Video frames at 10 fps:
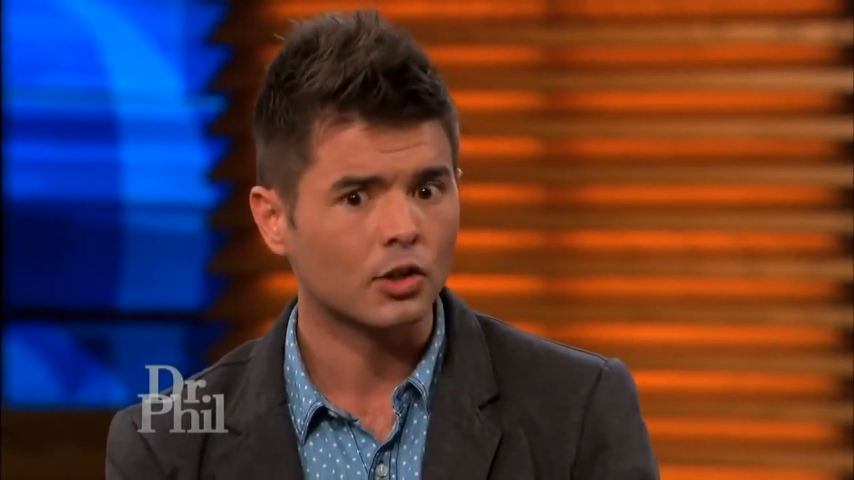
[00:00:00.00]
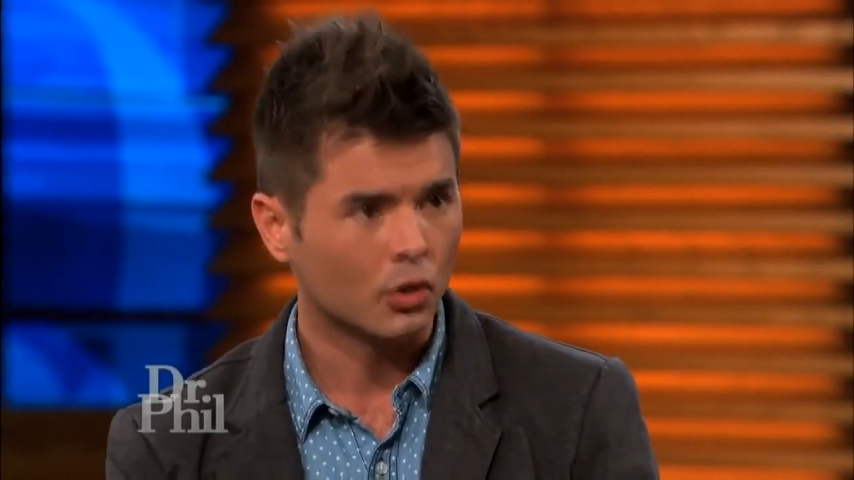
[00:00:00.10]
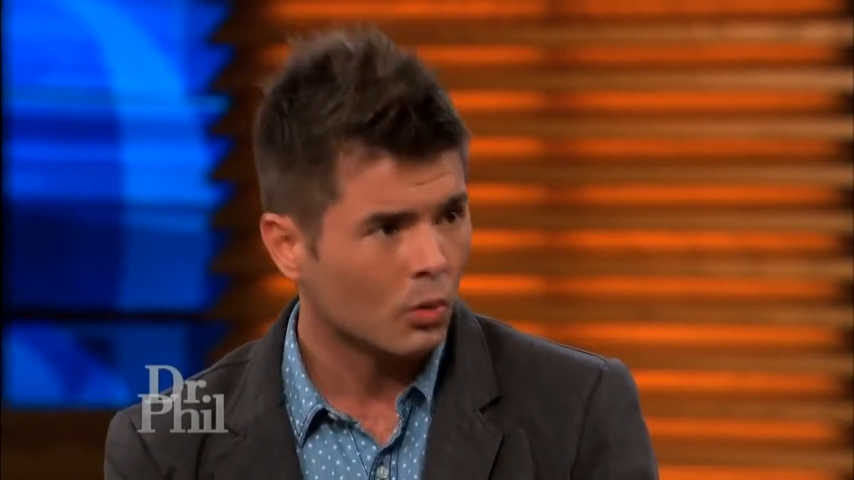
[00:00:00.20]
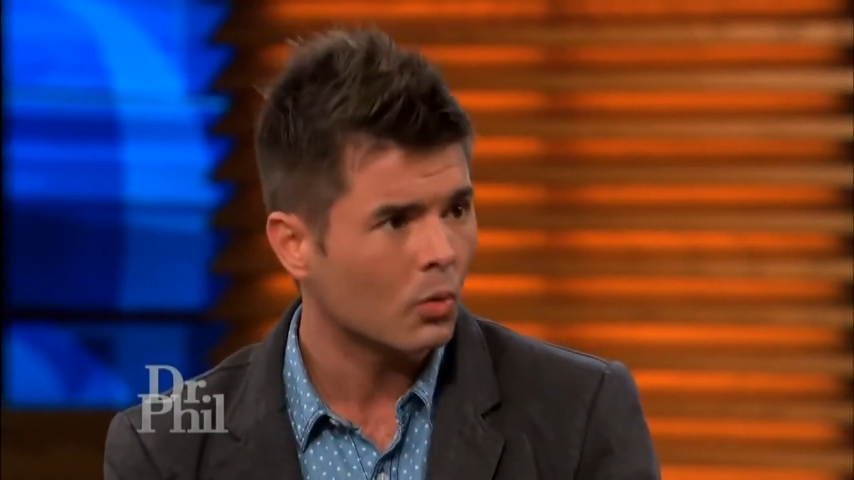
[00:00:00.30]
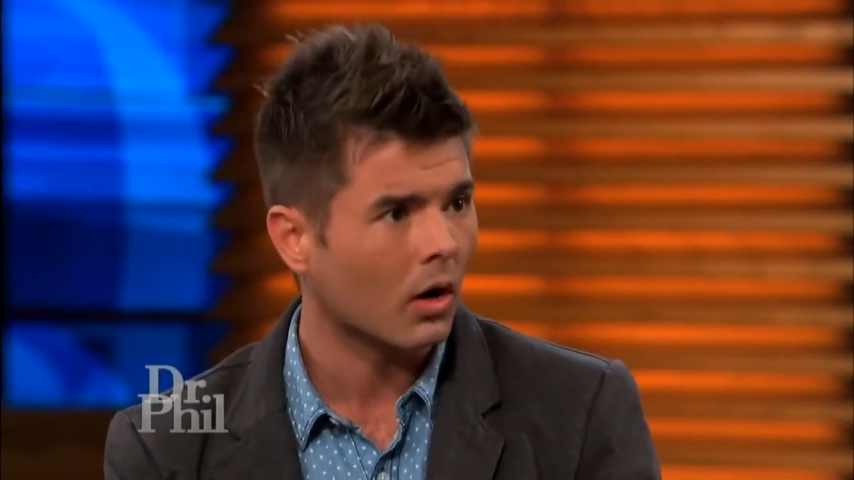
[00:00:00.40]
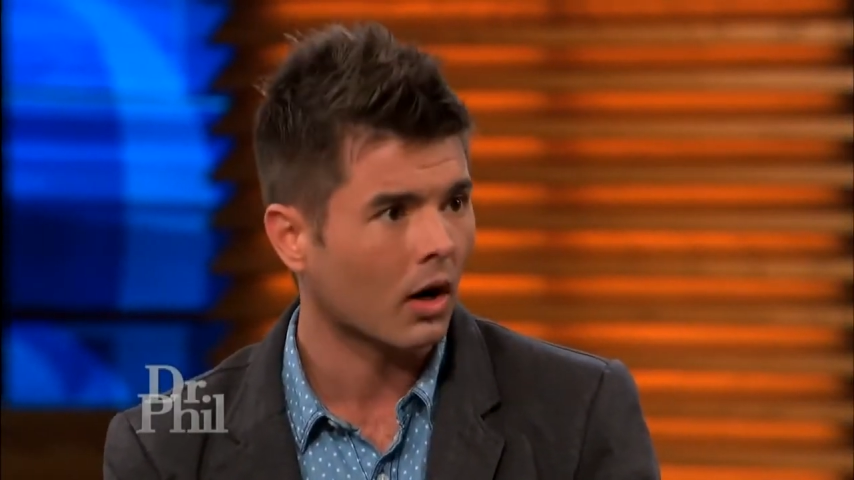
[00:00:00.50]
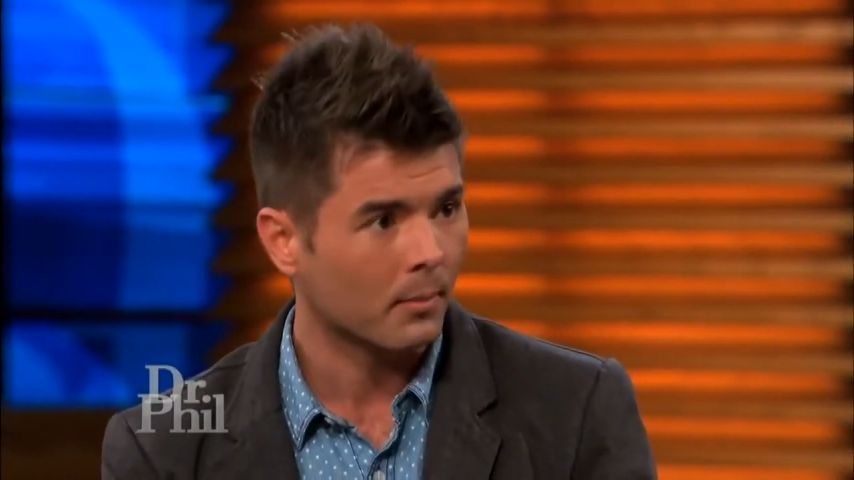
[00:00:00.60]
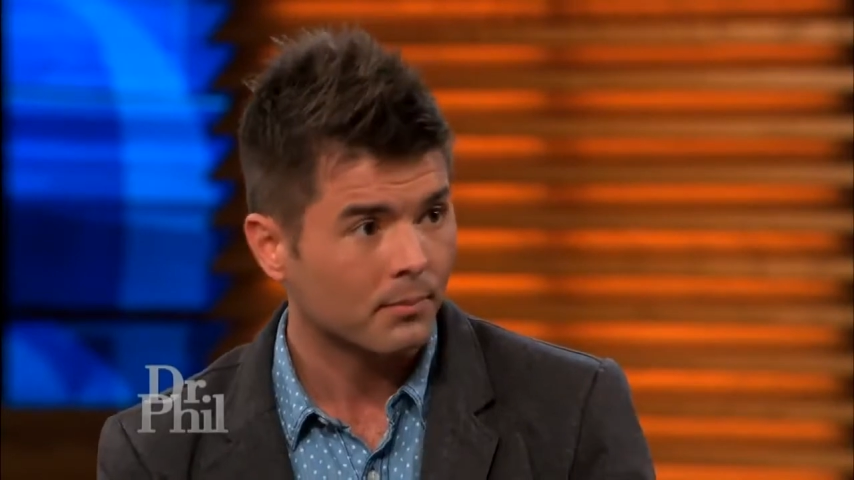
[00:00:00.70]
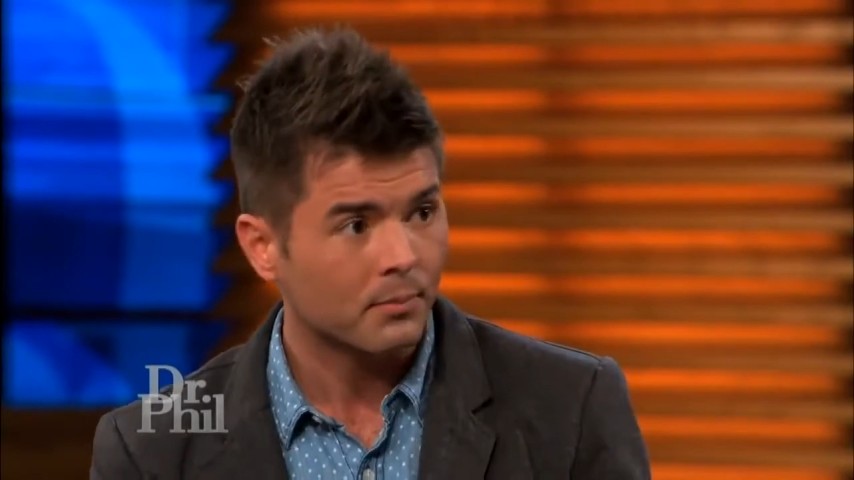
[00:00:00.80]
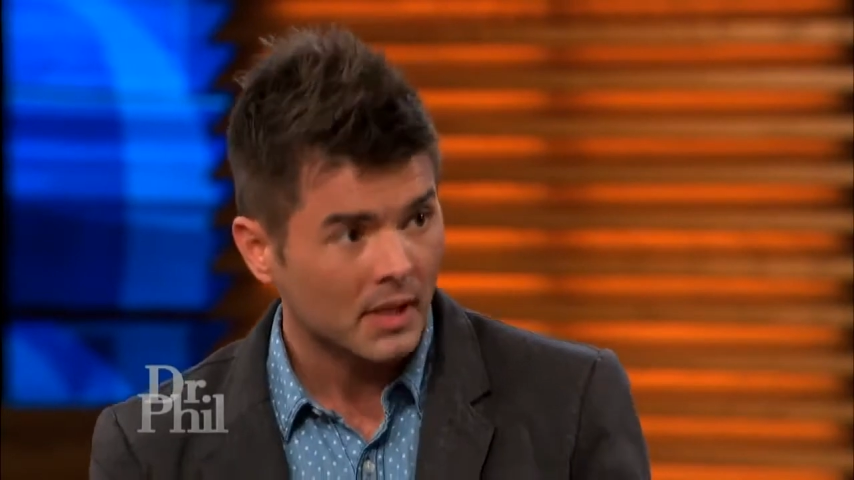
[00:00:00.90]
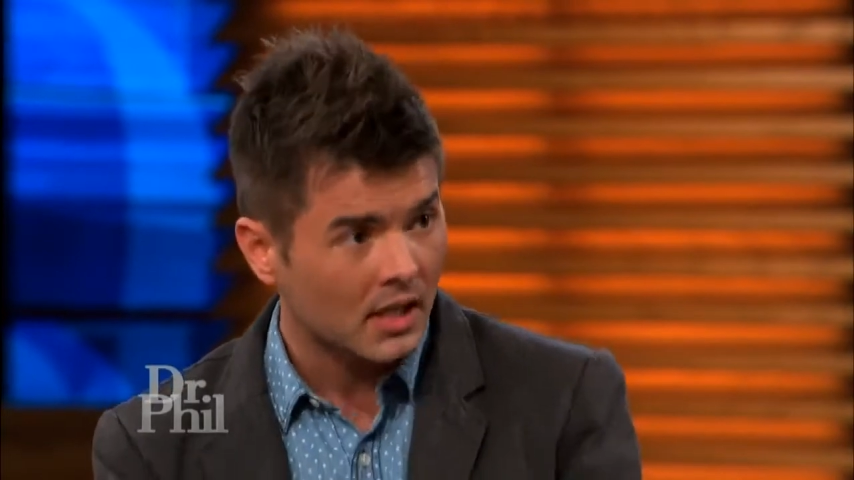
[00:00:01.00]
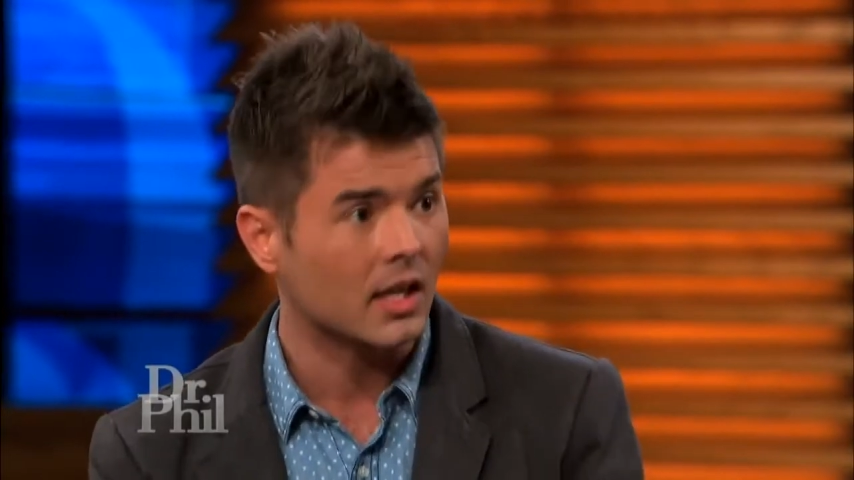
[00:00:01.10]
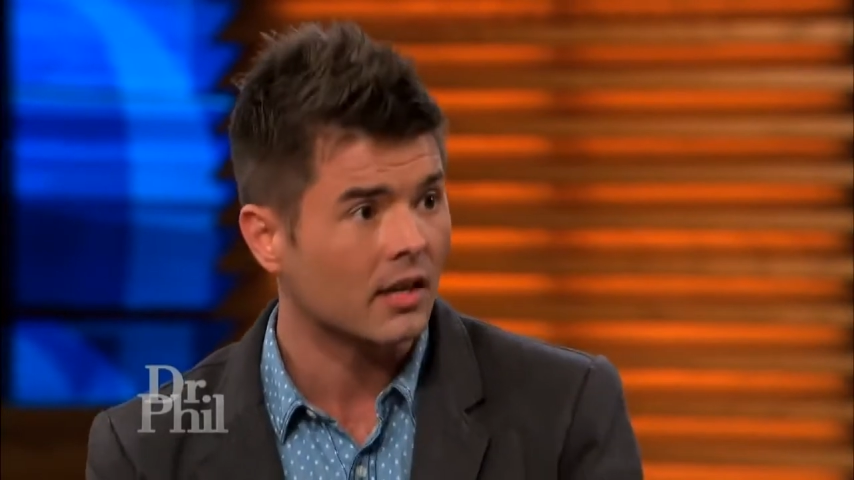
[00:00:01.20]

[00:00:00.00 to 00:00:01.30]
you are being